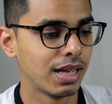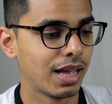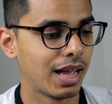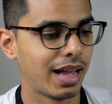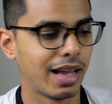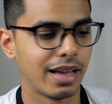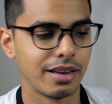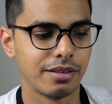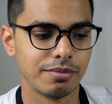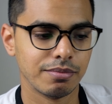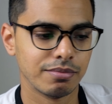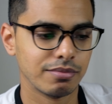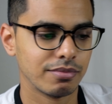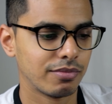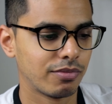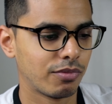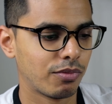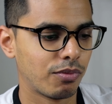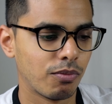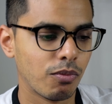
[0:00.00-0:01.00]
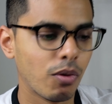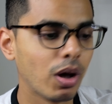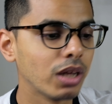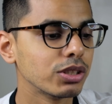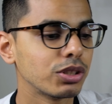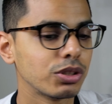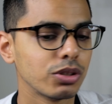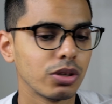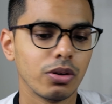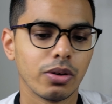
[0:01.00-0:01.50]
And
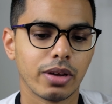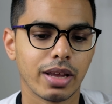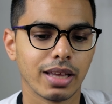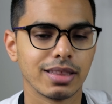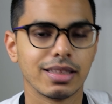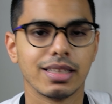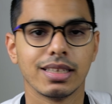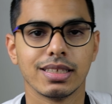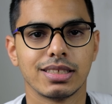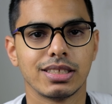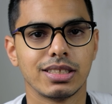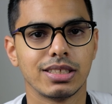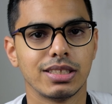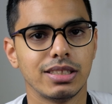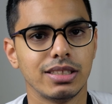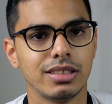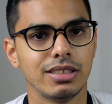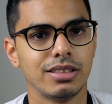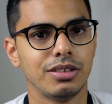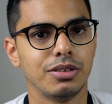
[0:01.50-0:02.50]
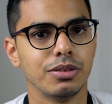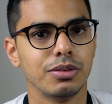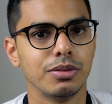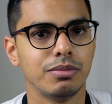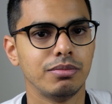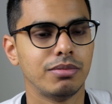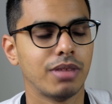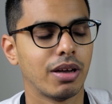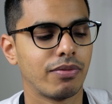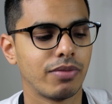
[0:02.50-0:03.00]
once you look at this,
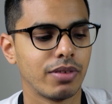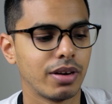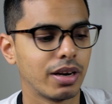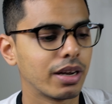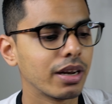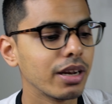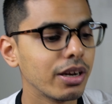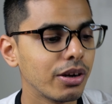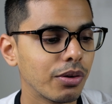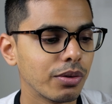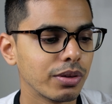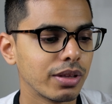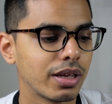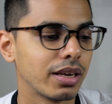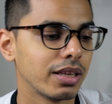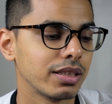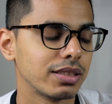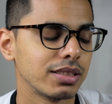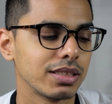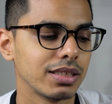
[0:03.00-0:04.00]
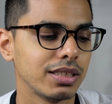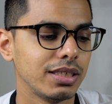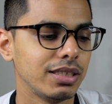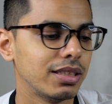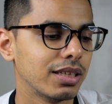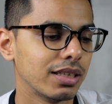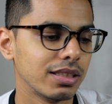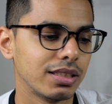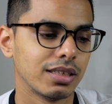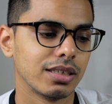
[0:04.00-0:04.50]
you definitely know that it's
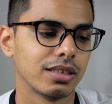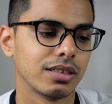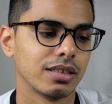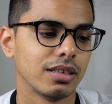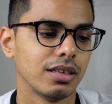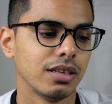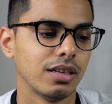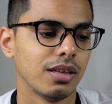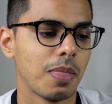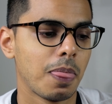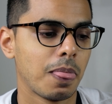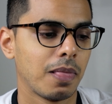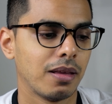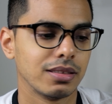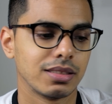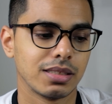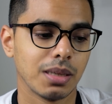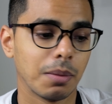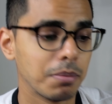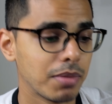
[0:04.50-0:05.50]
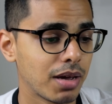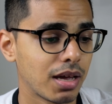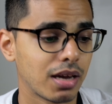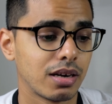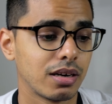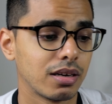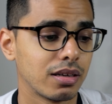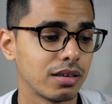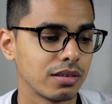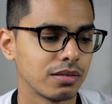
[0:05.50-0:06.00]
either the
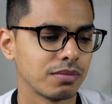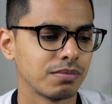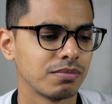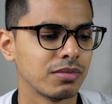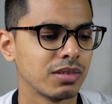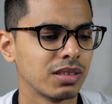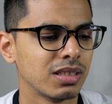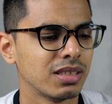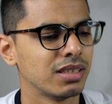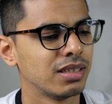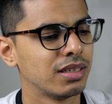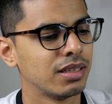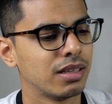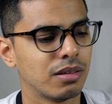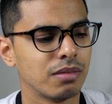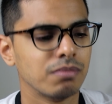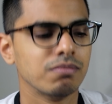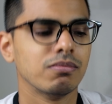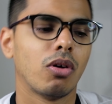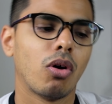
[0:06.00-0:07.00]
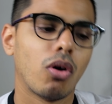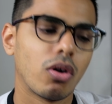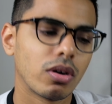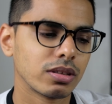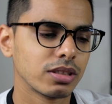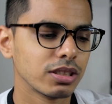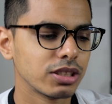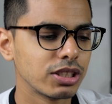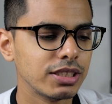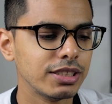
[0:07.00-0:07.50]
Submariner or
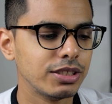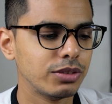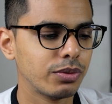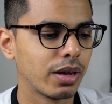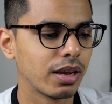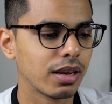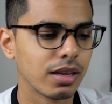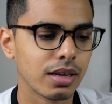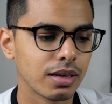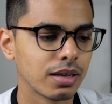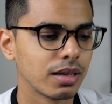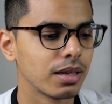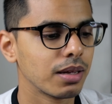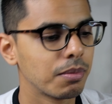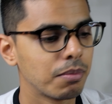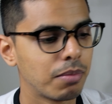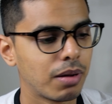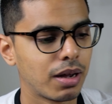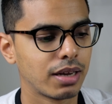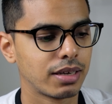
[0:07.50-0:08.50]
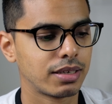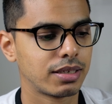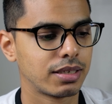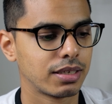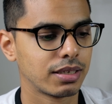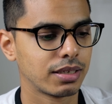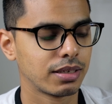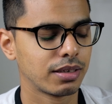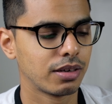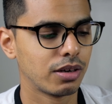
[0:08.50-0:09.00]
the Sea Dweller. But
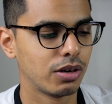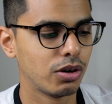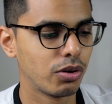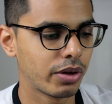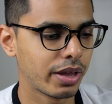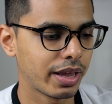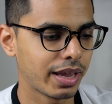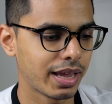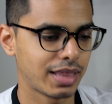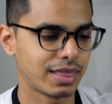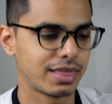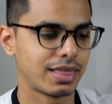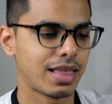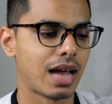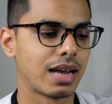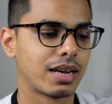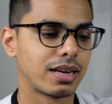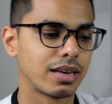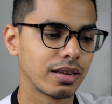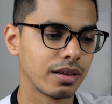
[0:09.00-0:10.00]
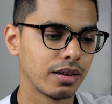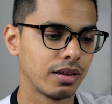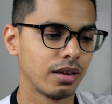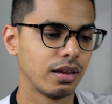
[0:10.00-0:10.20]
looking at that,